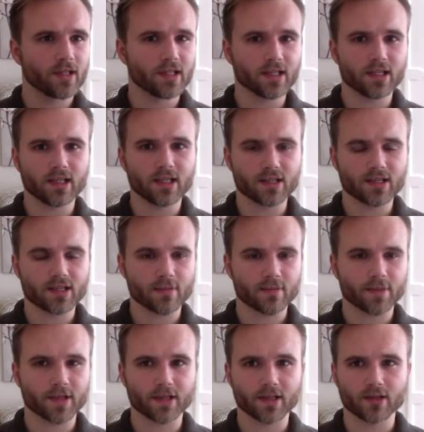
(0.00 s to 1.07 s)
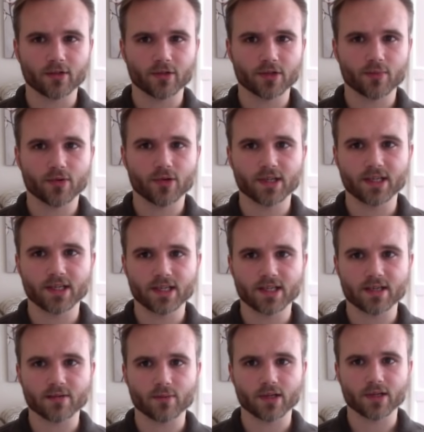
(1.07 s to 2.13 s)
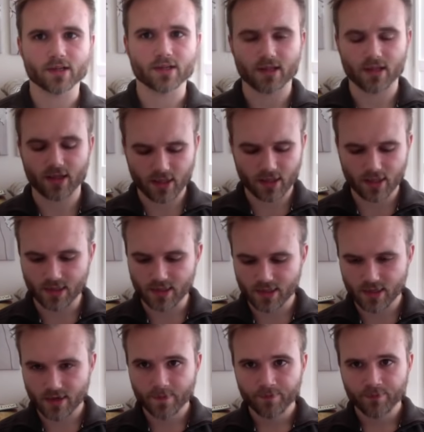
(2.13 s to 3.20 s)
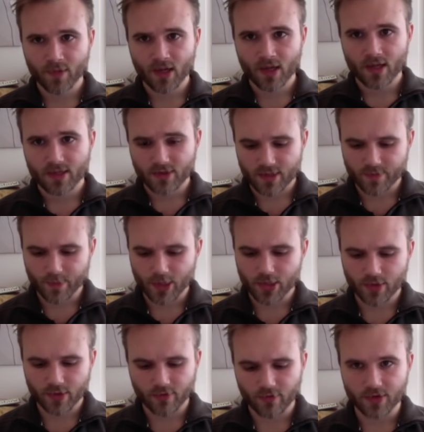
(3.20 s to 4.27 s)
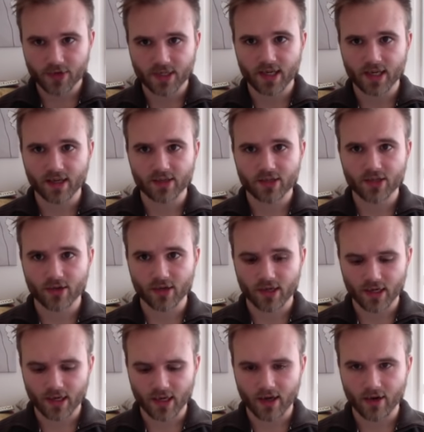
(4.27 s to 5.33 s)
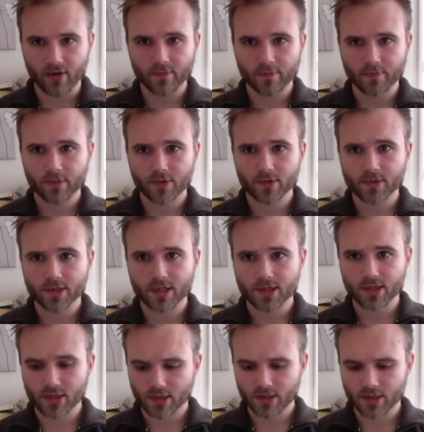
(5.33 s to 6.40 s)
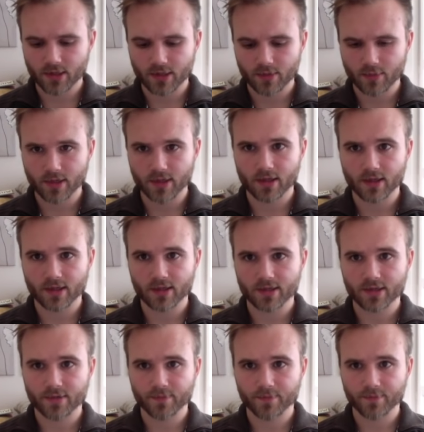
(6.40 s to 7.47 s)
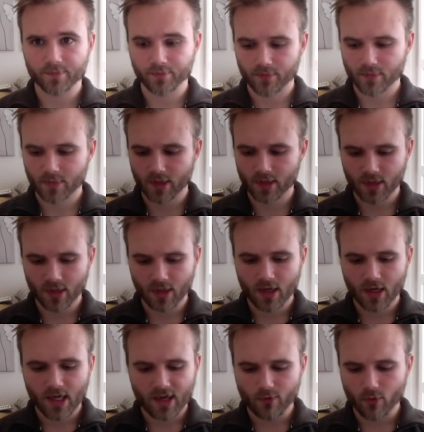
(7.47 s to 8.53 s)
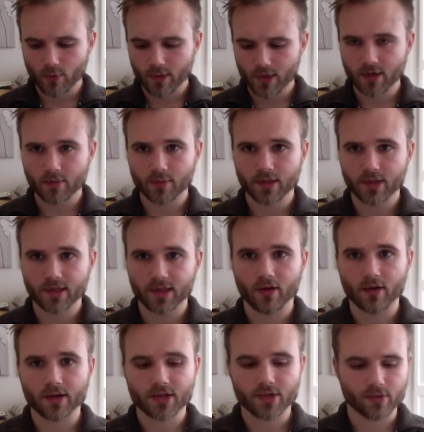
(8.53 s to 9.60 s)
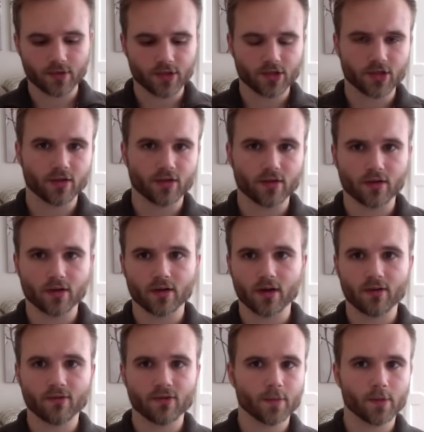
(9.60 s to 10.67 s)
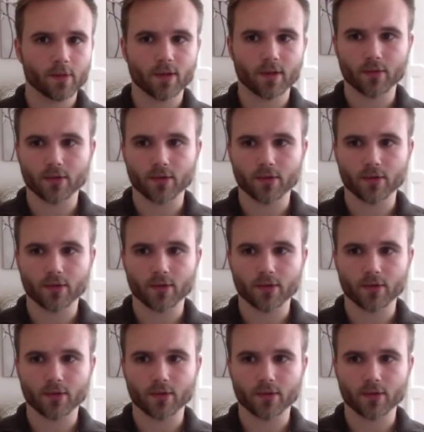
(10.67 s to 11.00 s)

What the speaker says: need is something that looks pretty decent, because the thing is, especially when you first start getting out, HTTPS. If we're being completely honest with each other, not very many people